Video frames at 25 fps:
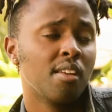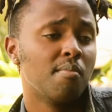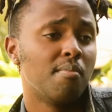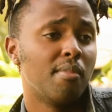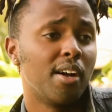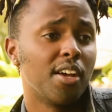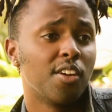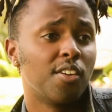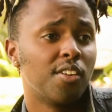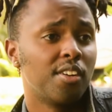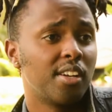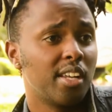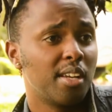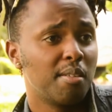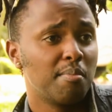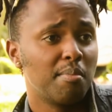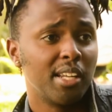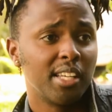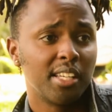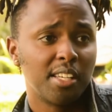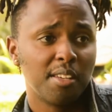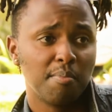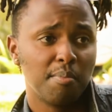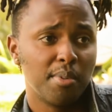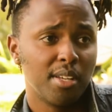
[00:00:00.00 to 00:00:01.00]
Mayonde,
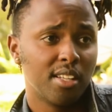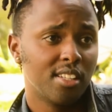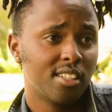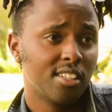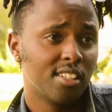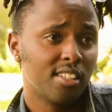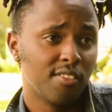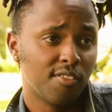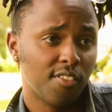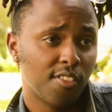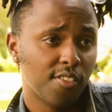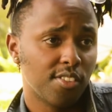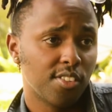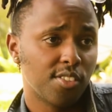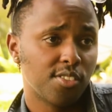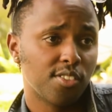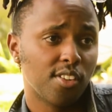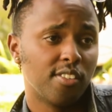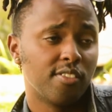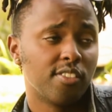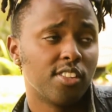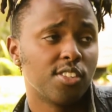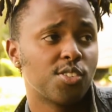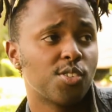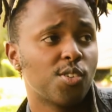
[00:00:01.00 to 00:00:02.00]
Blinky Bill, those
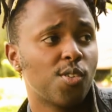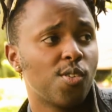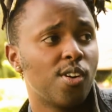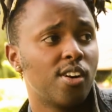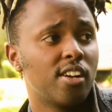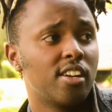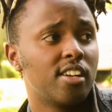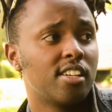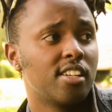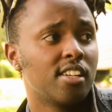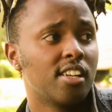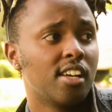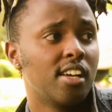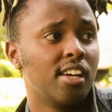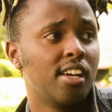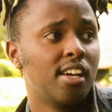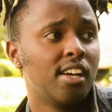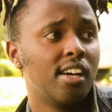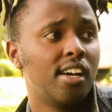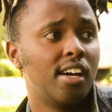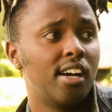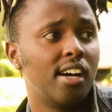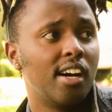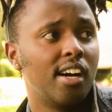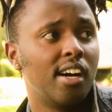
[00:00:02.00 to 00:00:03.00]
of the squad.
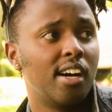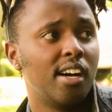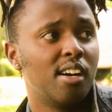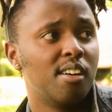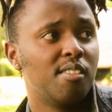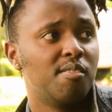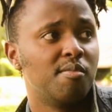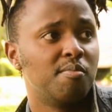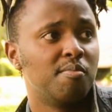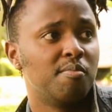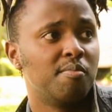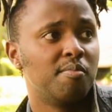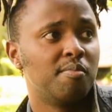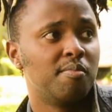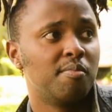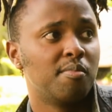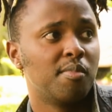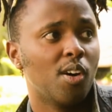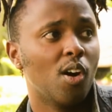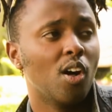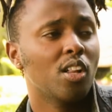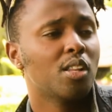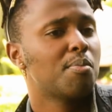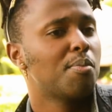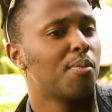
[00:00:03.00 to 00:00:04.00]

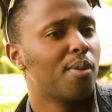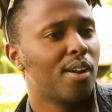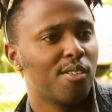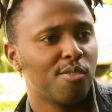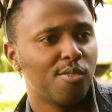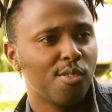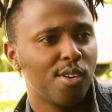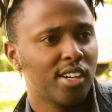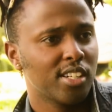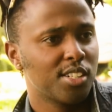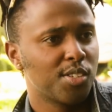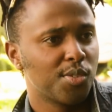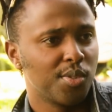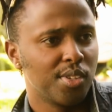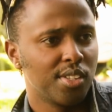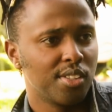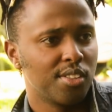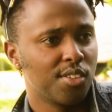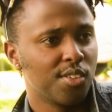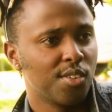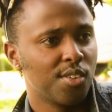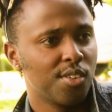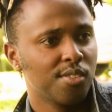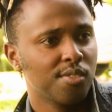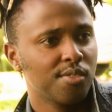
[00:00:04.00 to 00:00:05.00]
All the people I've worked with,
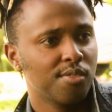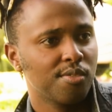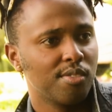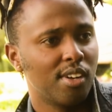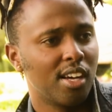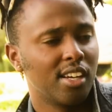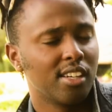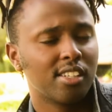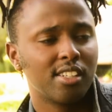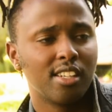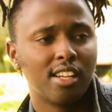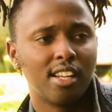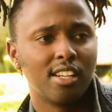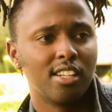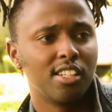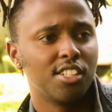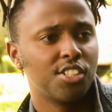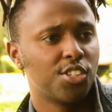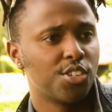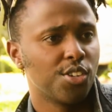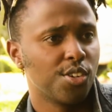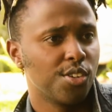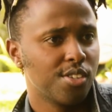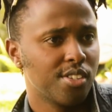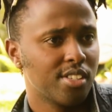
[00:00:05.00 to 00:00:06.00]
you know, Kina
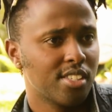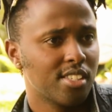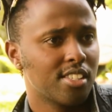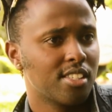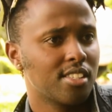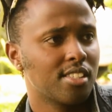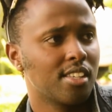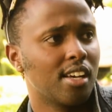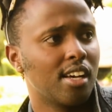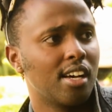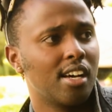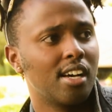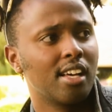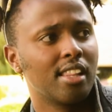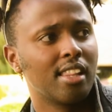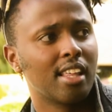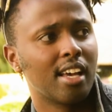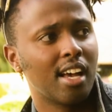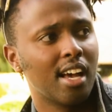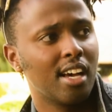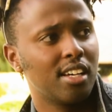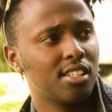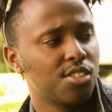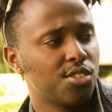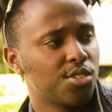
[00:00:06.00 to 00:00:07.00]
Licious, the
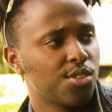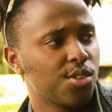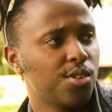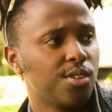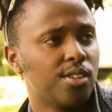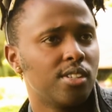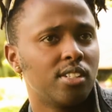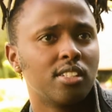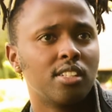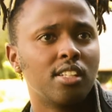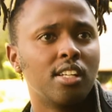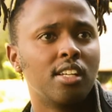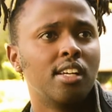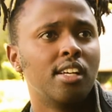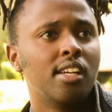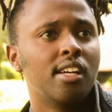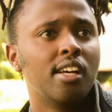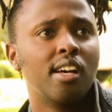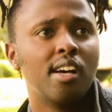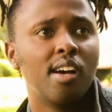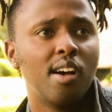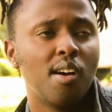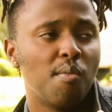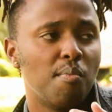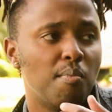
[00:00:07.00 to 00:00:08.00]
council,
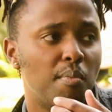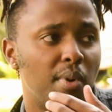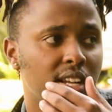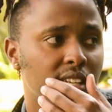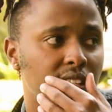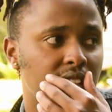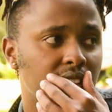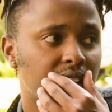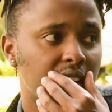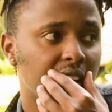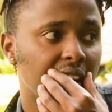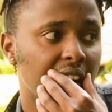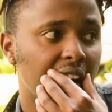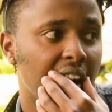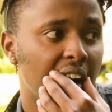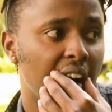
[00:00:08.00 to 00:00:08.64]
but